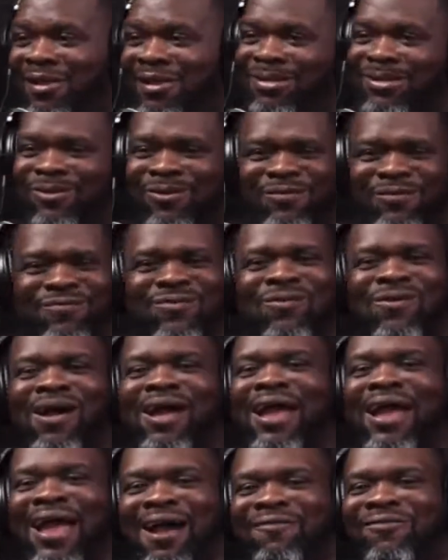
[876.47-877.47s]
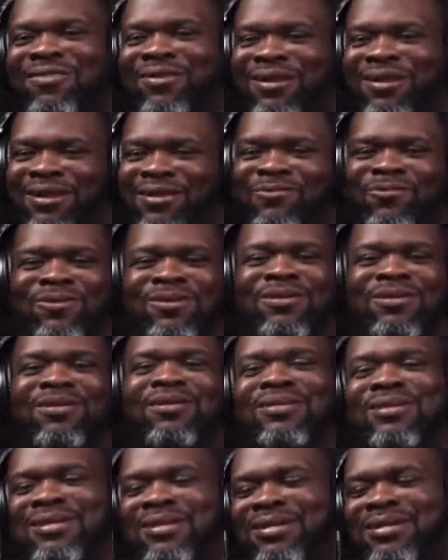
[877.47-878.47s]
So if you are out there and you want to
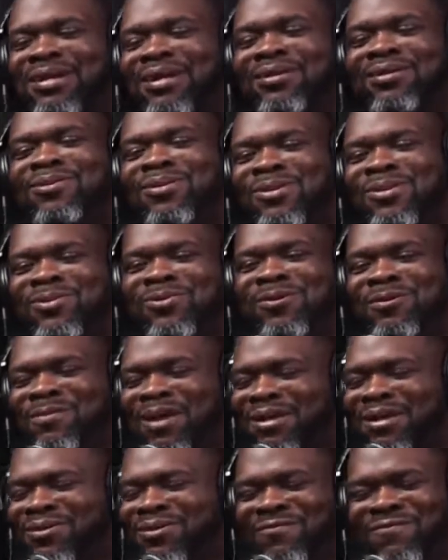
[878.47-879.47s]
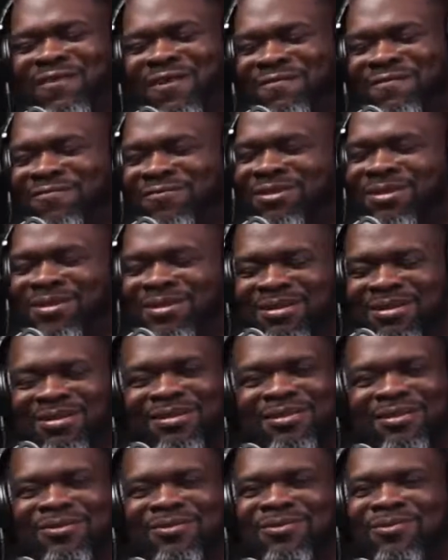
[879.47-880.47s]
share your story about your favorite
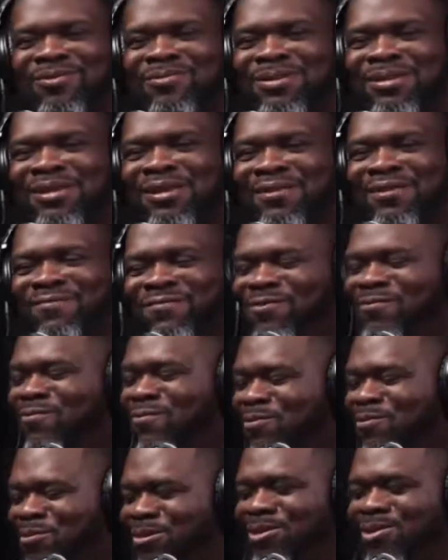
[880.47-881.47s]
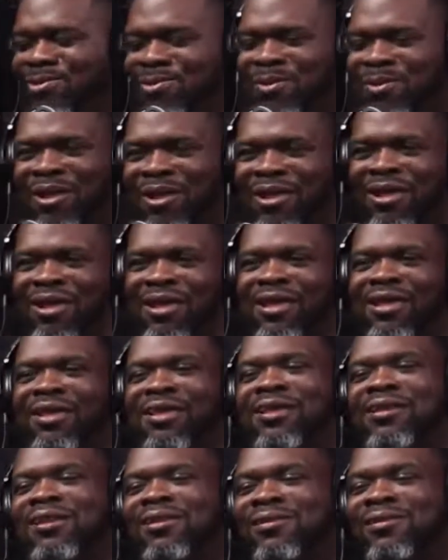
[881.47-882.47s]
sneaker, you know what I'm saying? If you want to
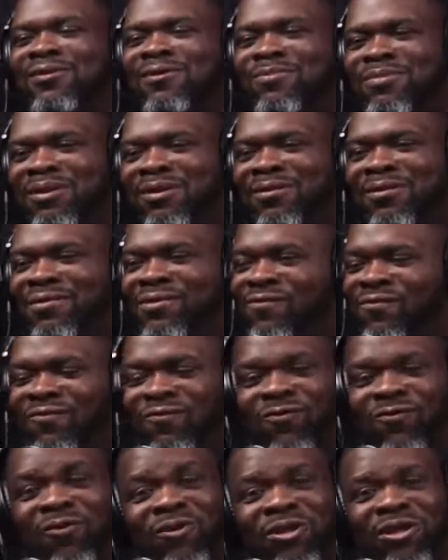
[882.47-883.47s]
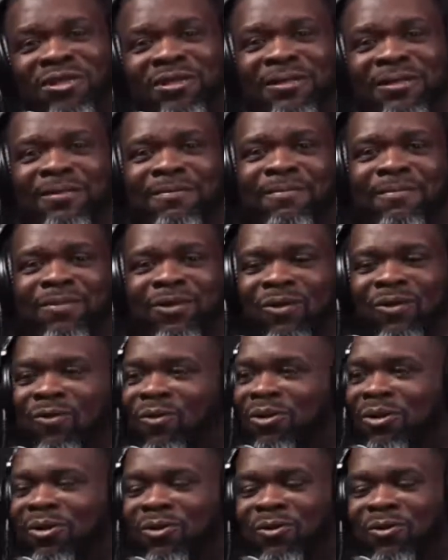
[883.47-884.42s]
get a little bit of euphoria going on,